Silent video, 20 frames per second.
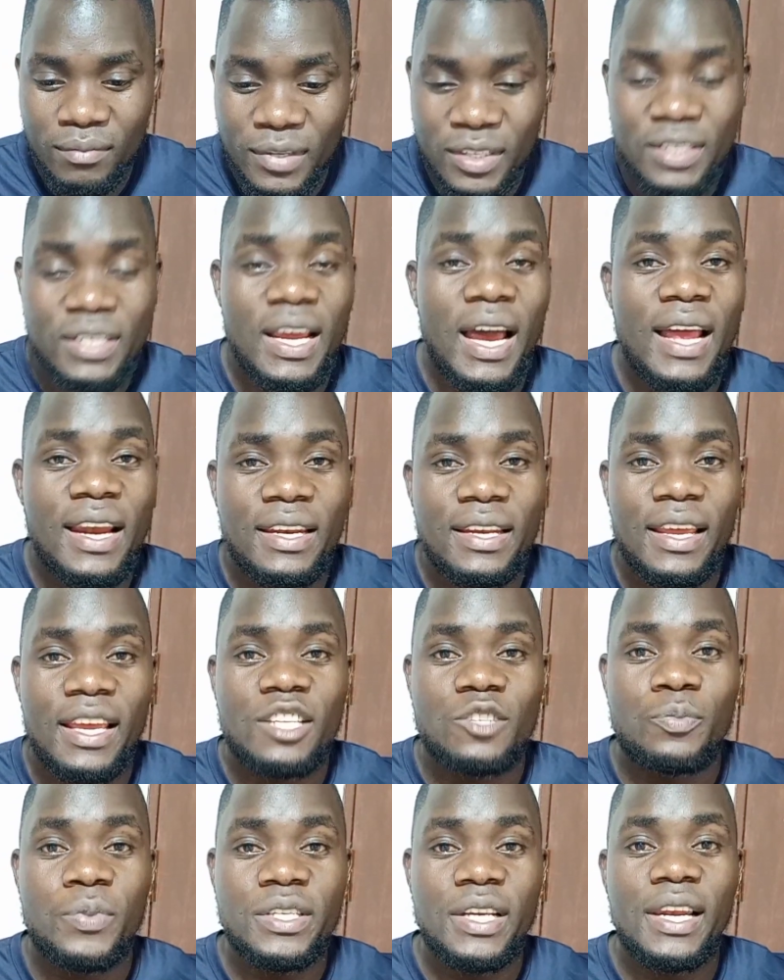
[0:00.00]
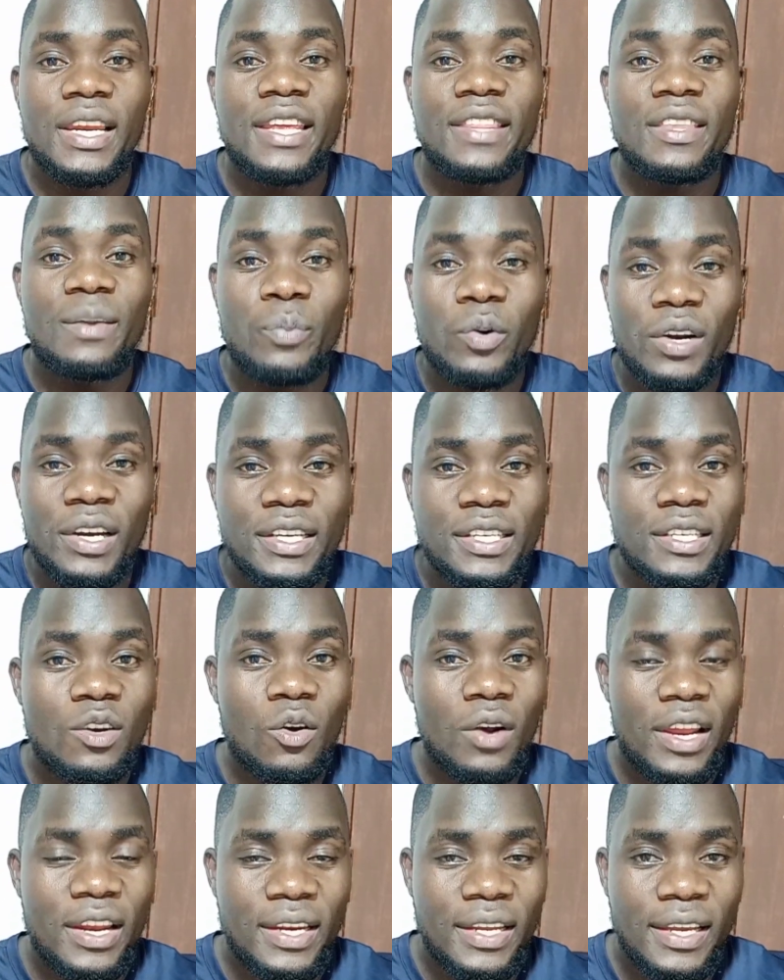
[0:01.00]
stand, especially in the
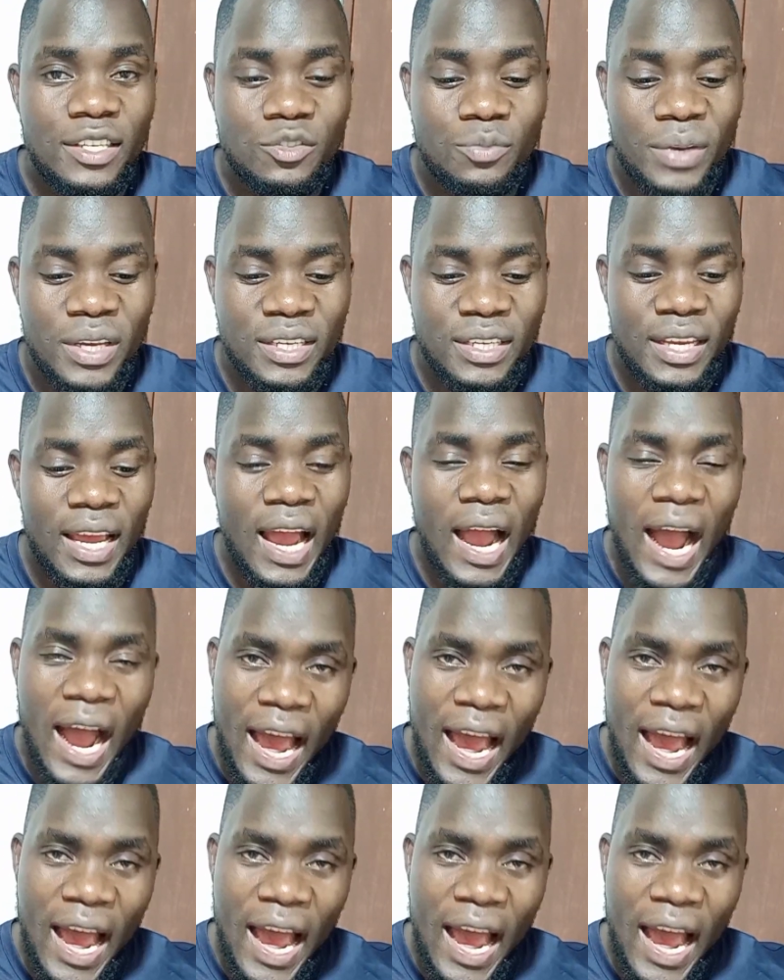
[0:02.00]
political engagement